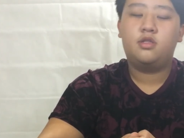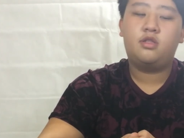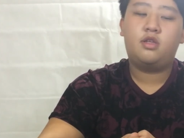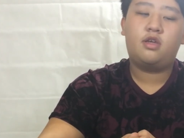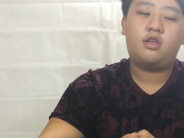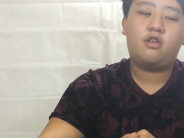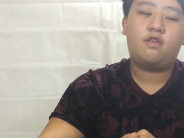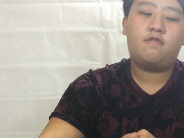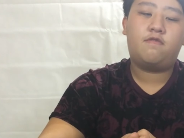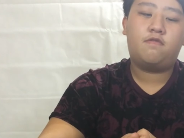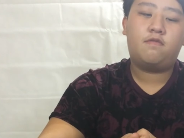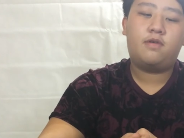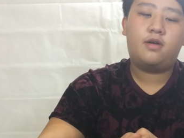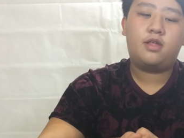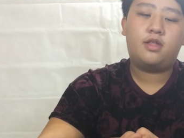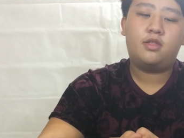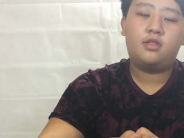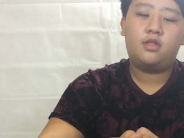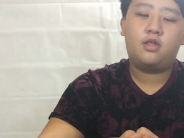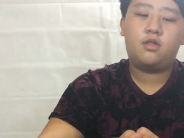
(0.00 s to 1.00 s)
thank you for
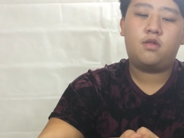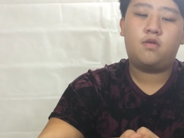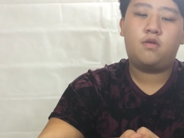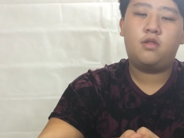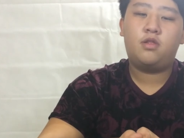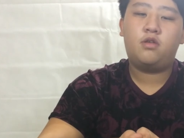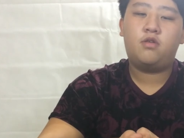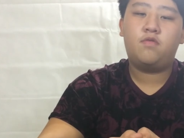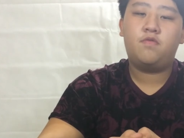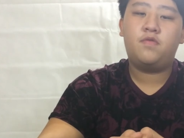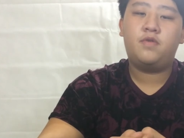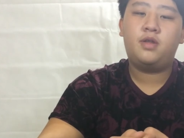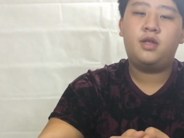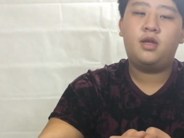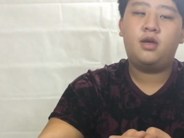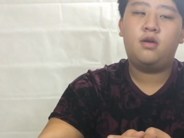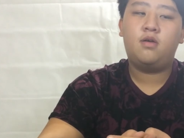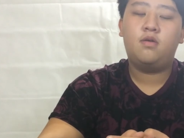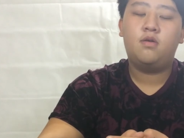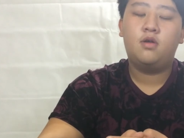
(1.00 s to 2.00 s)
watching this short little
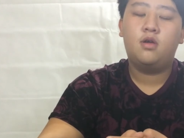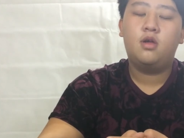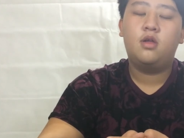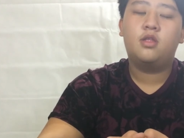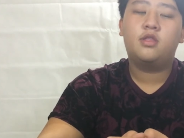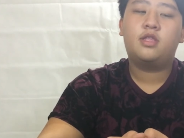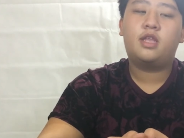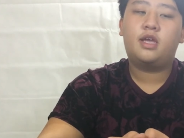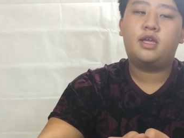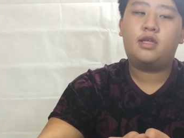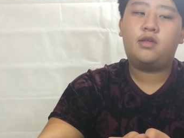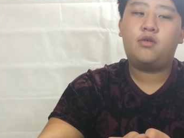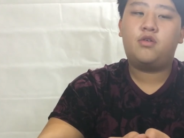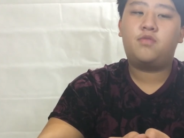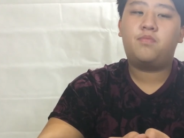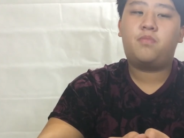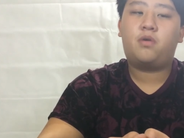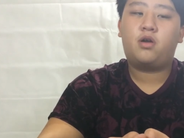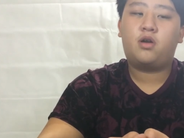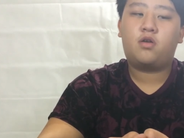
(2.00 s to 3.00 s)
video. Thank you,
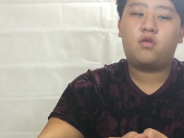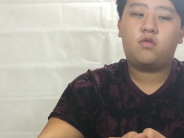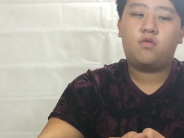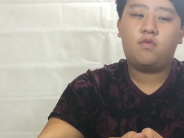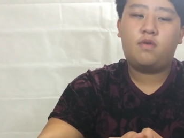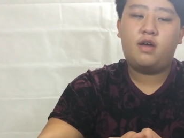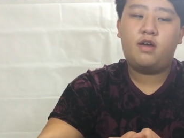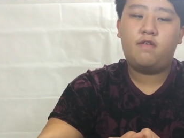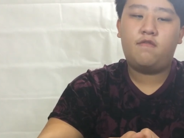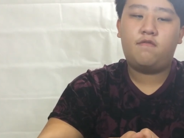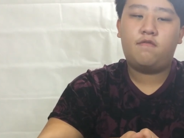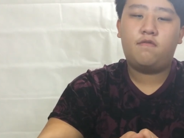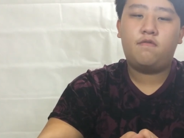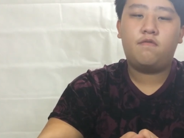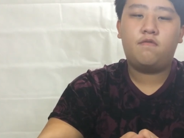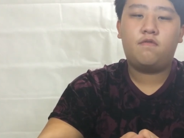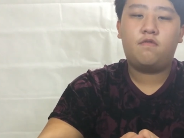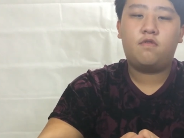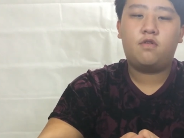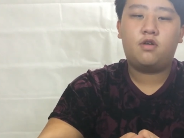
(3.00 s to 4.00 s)
SparkRev,
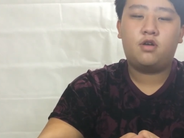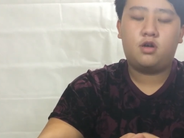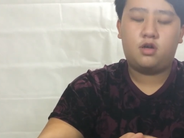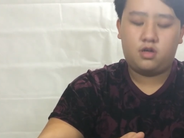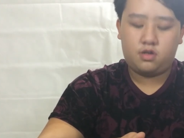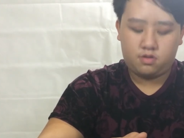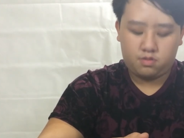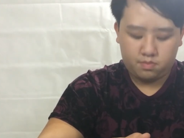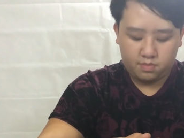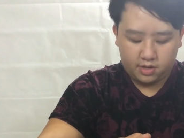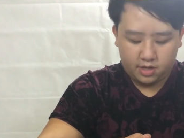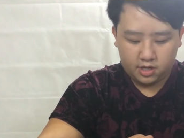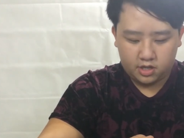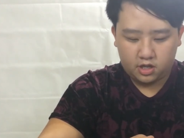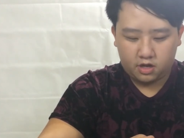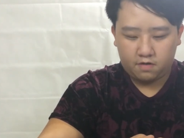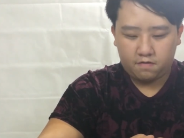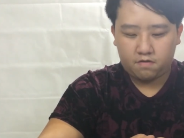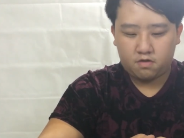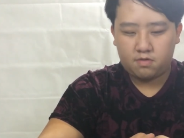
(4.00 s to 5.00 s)
for
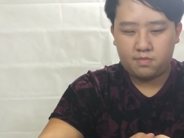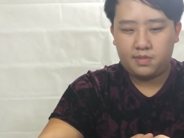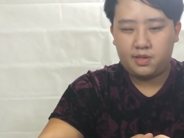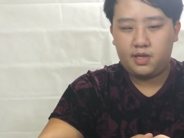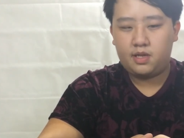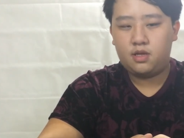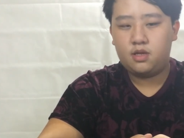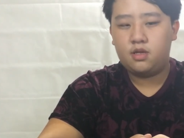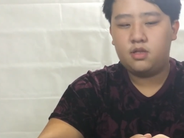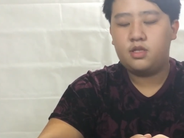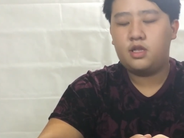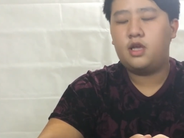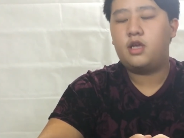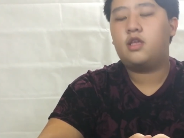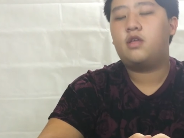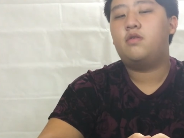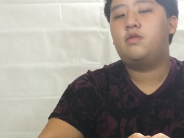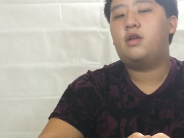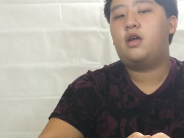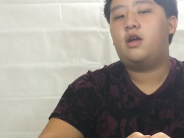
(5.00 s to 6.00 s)
being there for me.
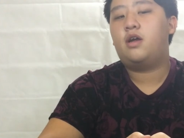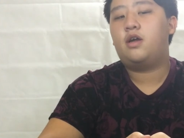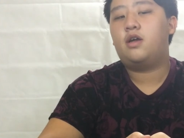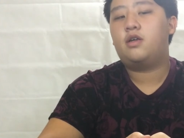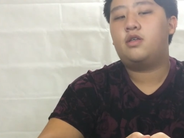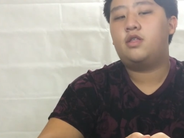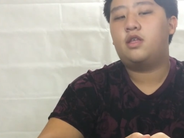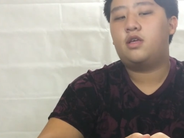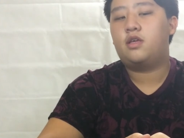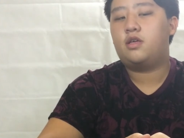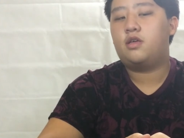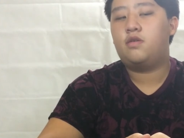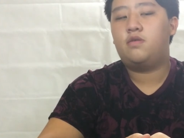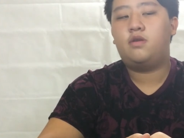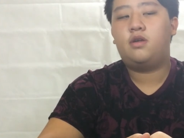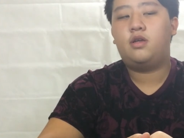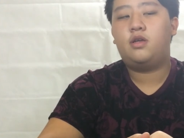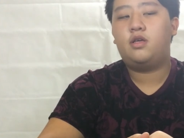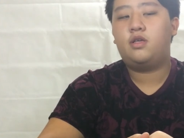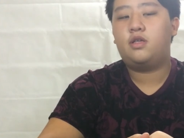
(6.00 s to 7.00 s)
Thank you, Derek. Thank you,
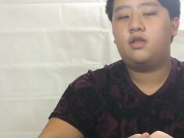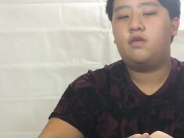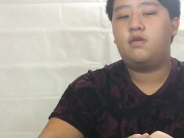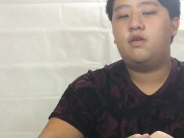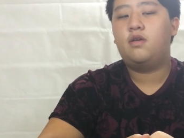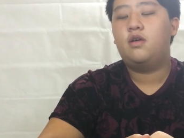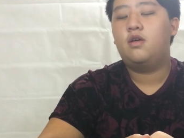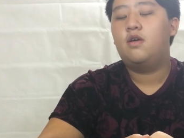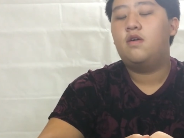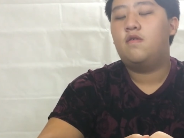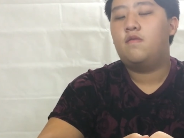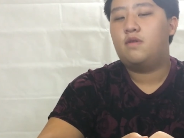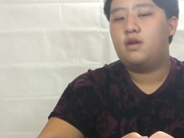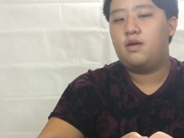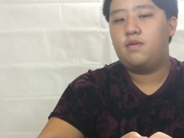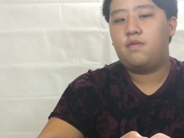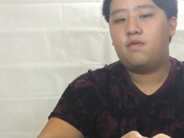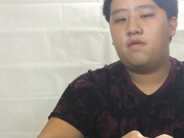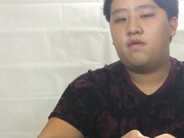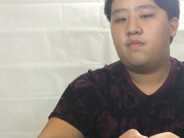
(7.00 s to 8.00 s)
DZ.
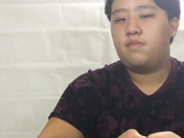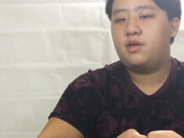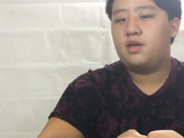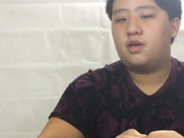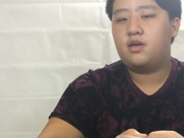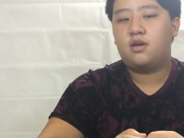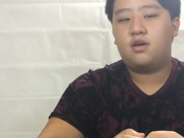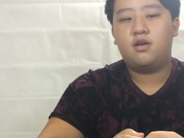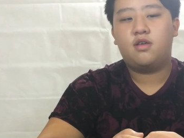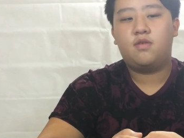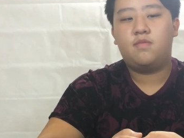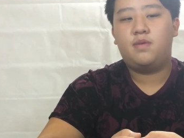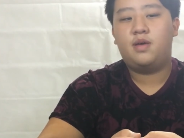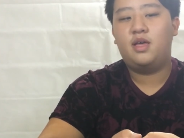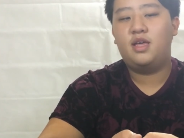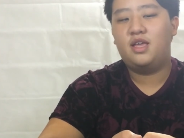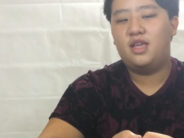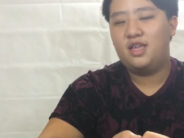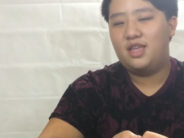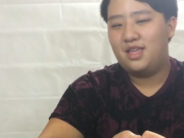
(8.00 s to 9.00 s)
Whatever you want me to call you,
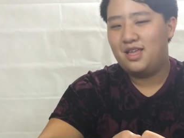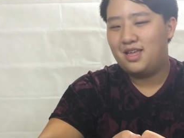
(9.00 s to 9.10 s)
man.